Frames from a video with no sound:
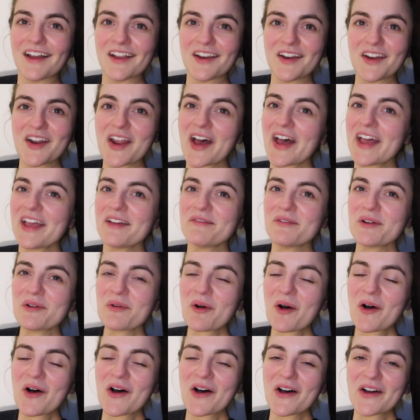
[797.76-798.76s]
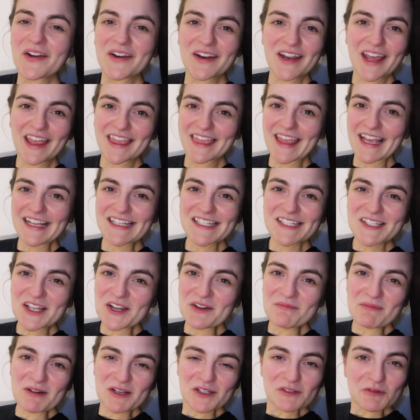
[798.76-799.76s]
Night everyone, thanks so
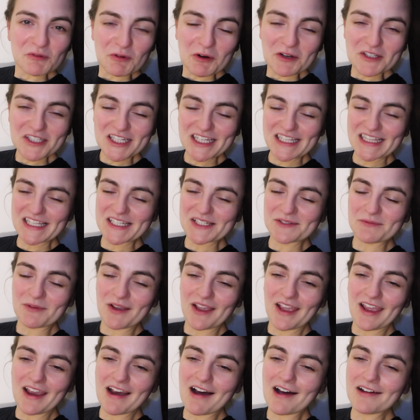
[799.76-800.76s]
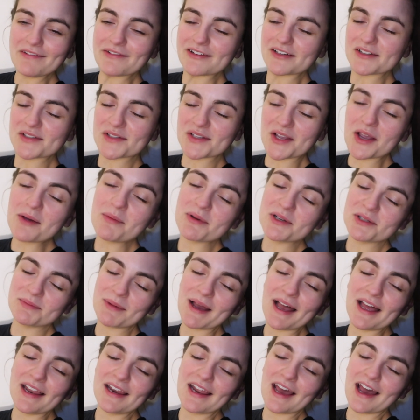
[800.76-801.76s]
much for watching this week. I feel so much
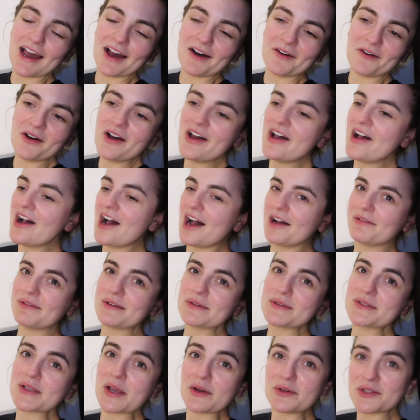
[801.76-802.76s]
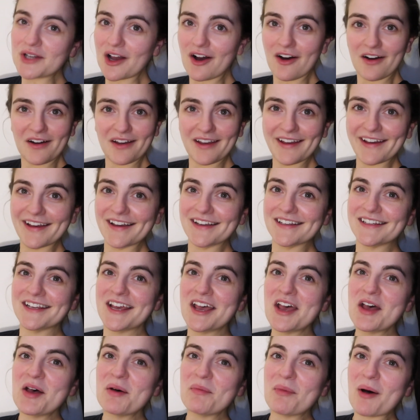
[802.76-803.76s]
better now. I feel so tired,
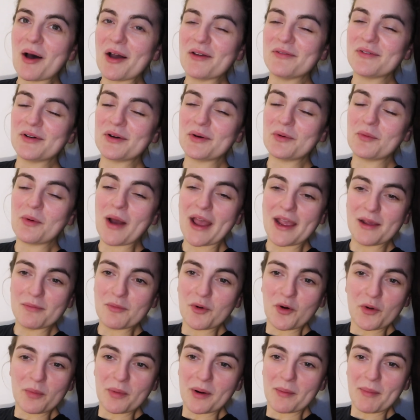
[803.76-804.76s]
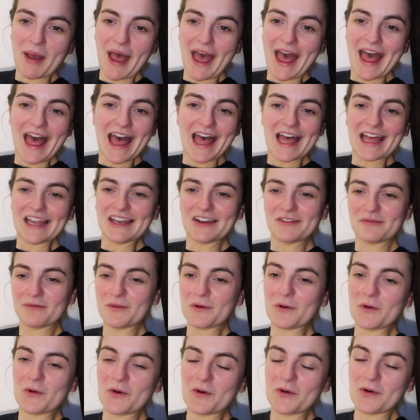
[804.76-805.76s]
but I feel way more prepared
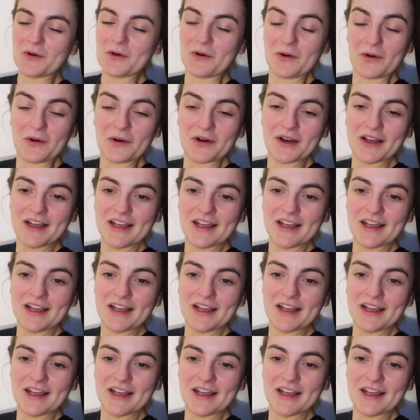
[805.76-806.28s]
for